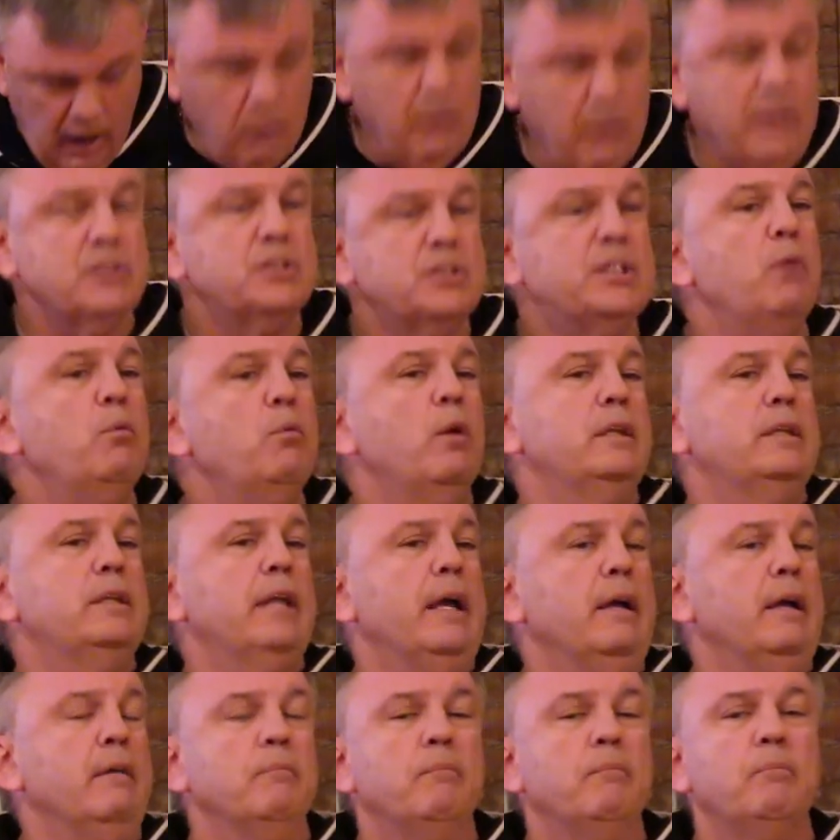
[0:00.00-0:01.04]
I want to say one
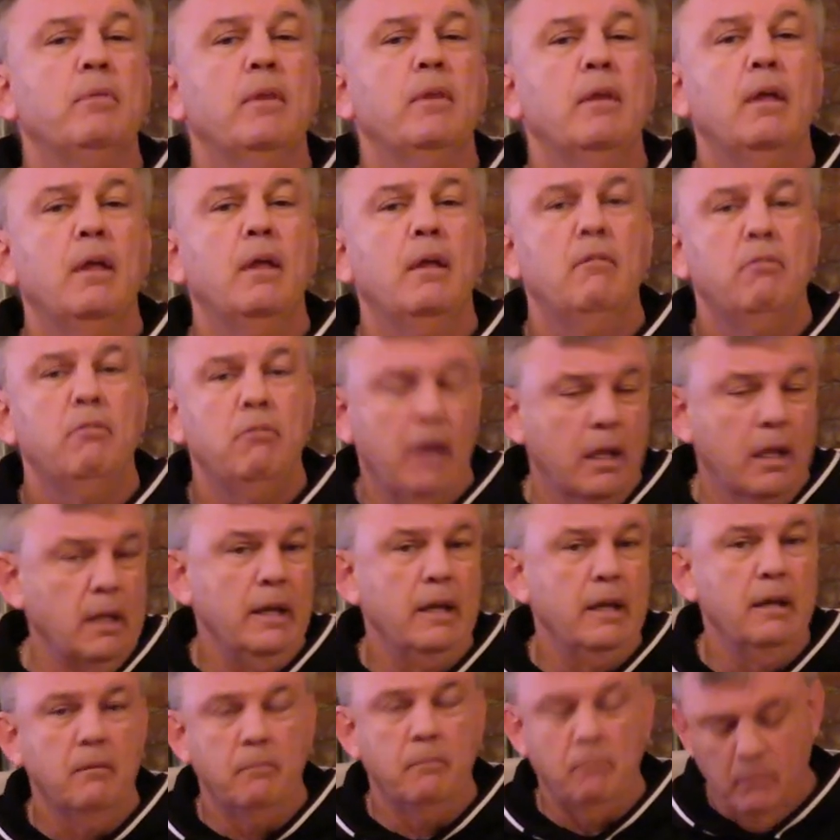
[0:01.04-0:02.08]
thing, really.